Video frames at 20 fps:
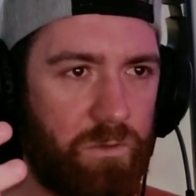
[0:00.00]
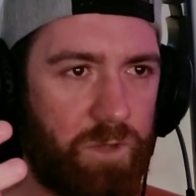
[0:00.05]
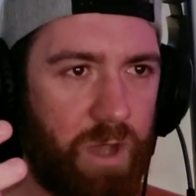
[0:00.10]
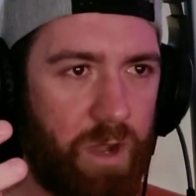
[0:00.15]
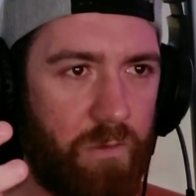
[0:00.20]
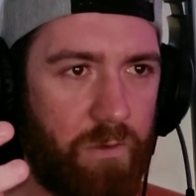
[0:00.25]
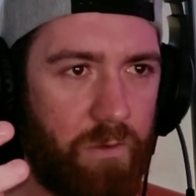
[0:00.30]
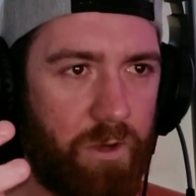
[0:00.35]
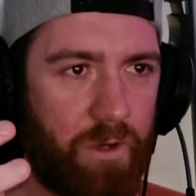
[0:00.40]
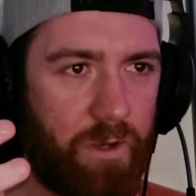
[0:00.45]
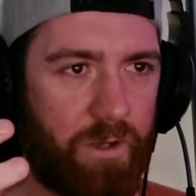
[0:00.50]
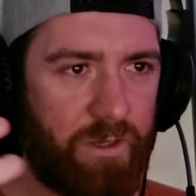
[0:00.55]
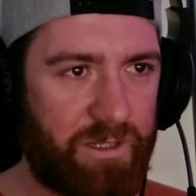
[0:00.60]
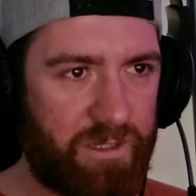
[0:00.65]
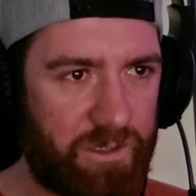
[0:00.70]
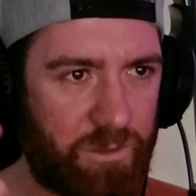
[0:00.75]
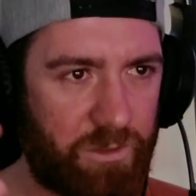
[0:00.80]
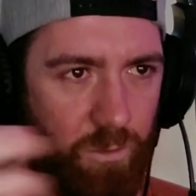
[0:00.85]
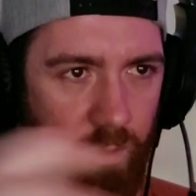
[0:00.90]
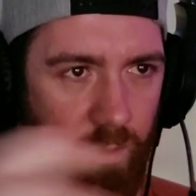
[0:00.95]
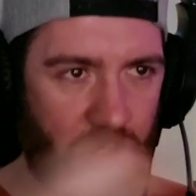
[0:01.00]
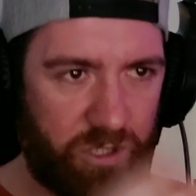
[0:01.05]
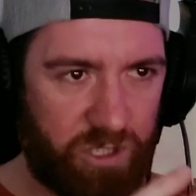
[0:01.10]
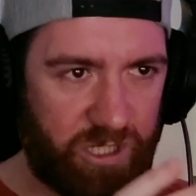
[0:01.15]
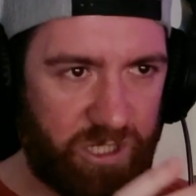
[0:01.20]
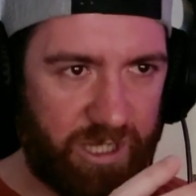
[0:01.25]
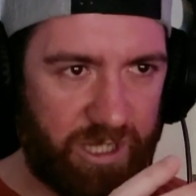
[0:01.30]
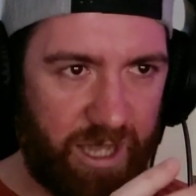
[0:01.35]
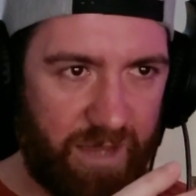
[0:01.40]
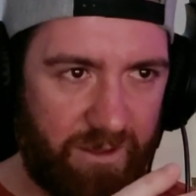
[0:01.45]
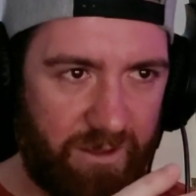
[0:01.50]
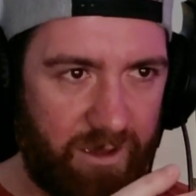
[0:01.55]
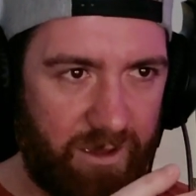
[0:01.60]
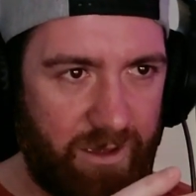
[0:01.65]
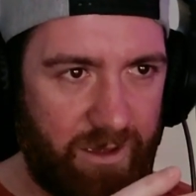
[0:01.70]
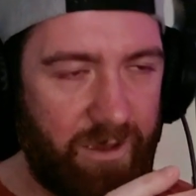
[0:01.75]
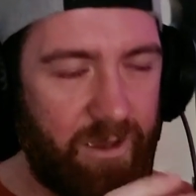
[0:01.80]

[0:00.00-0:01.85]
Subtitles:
donuts squashed together